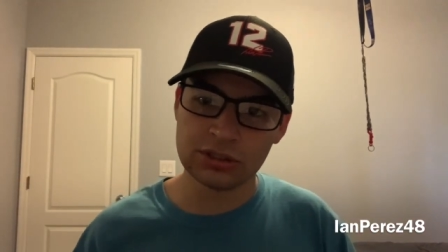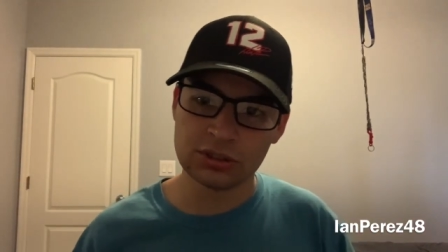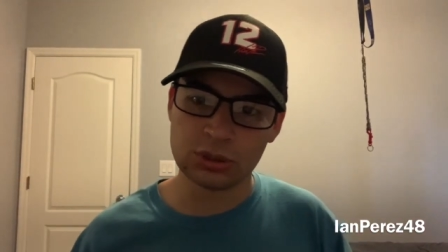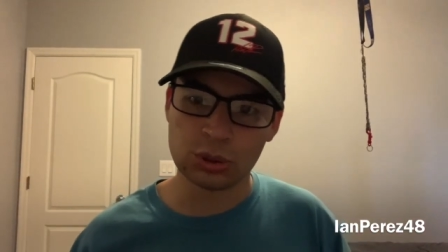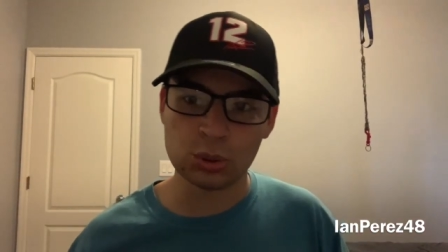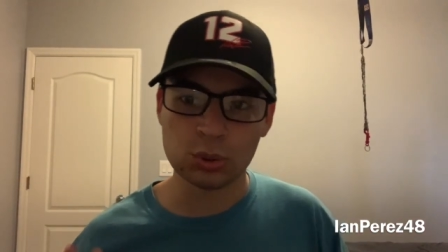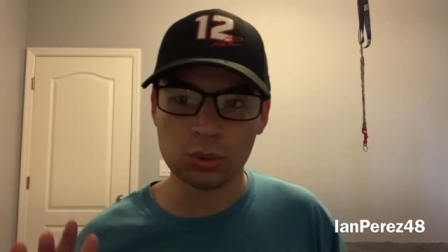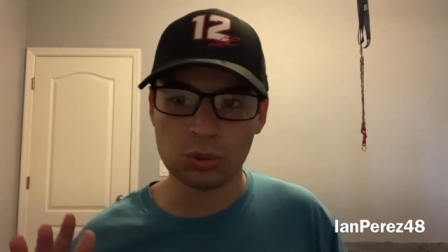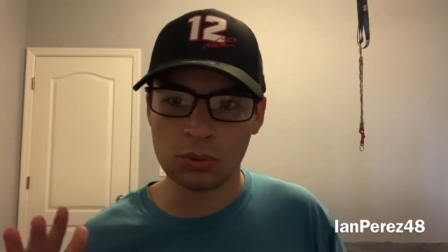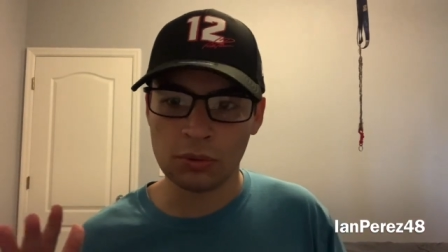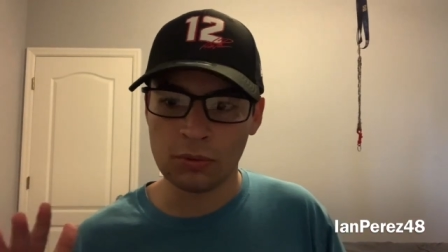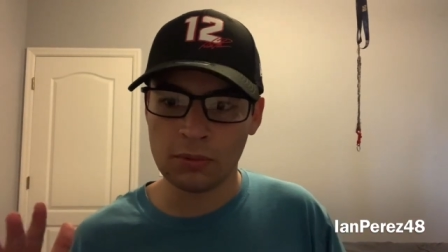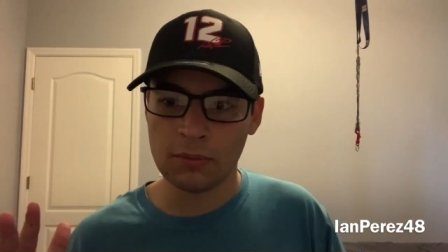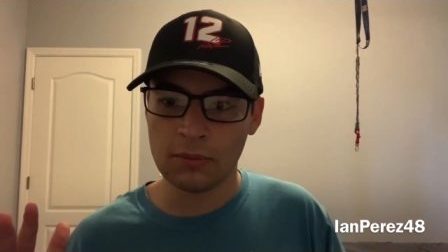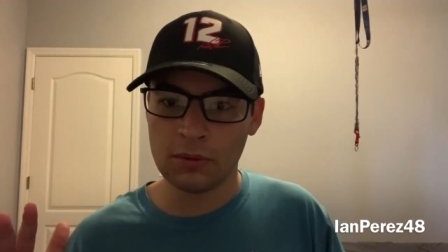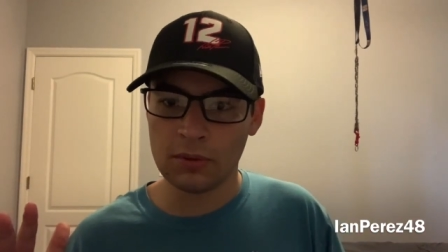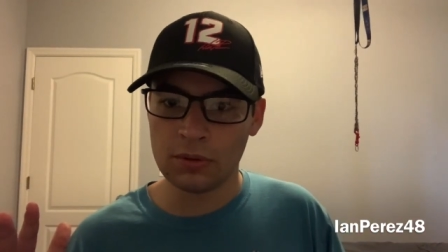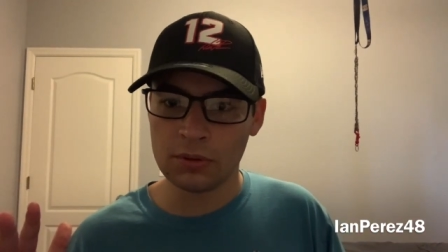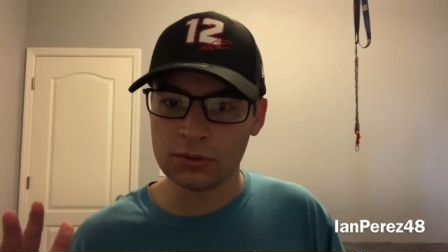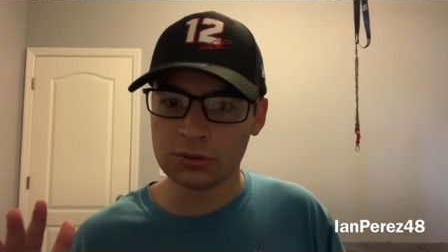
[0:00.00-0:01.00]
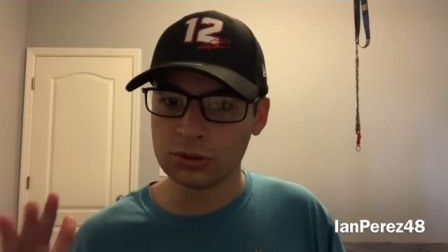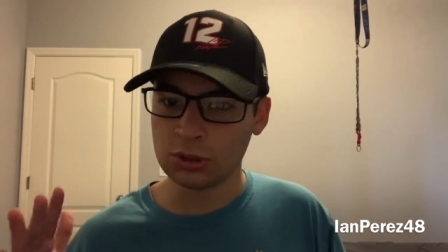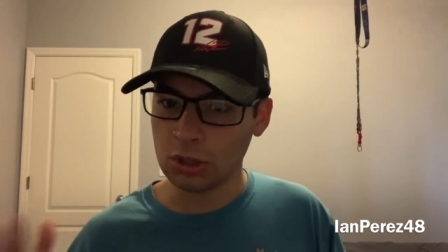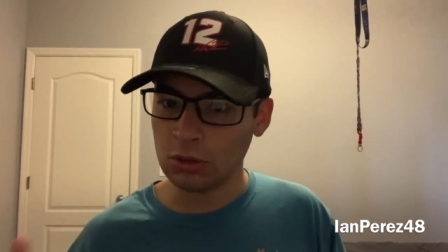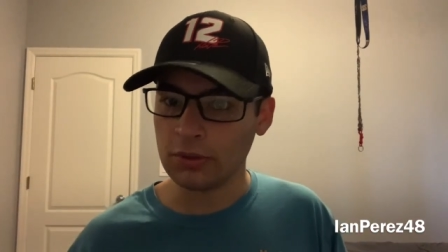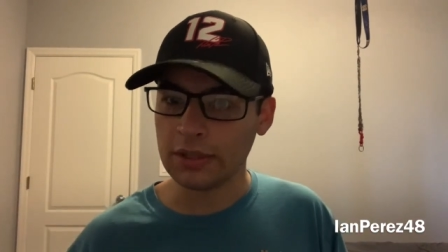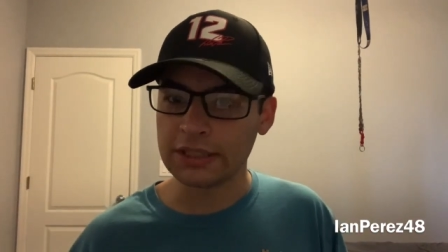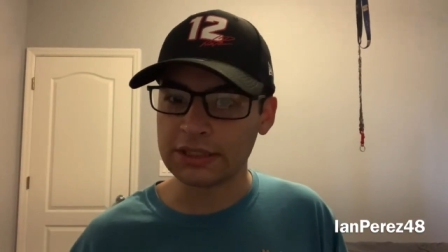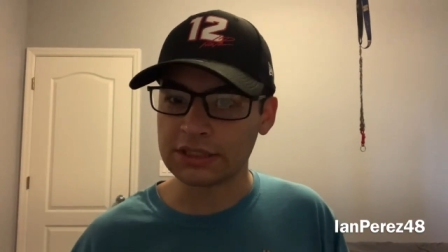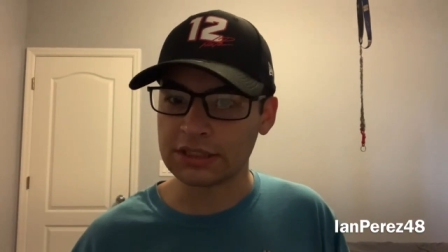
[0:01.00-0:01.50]
to dirt
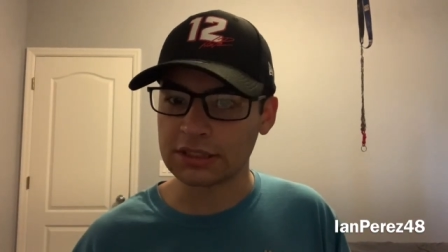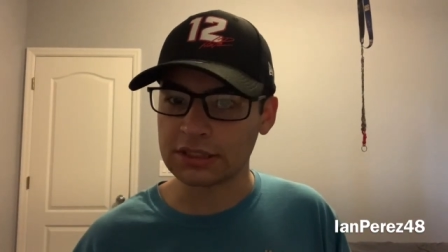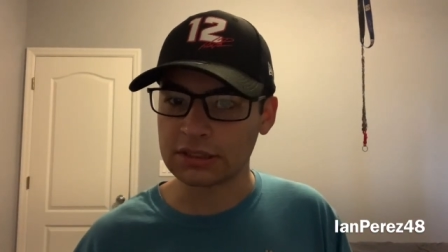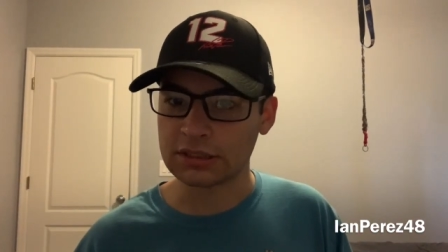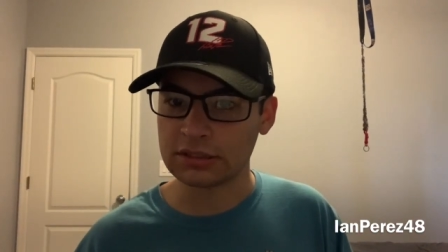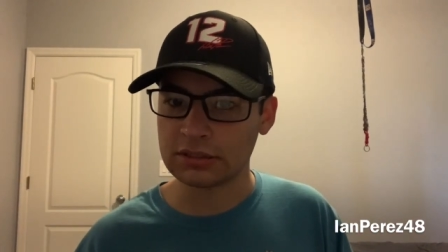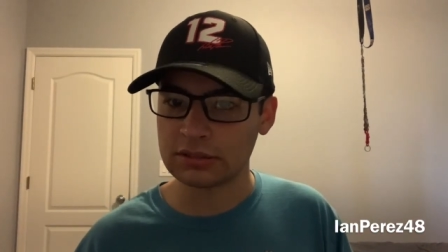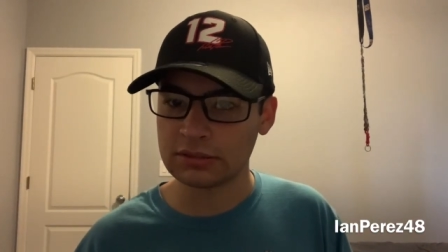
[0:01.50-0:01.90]
racing.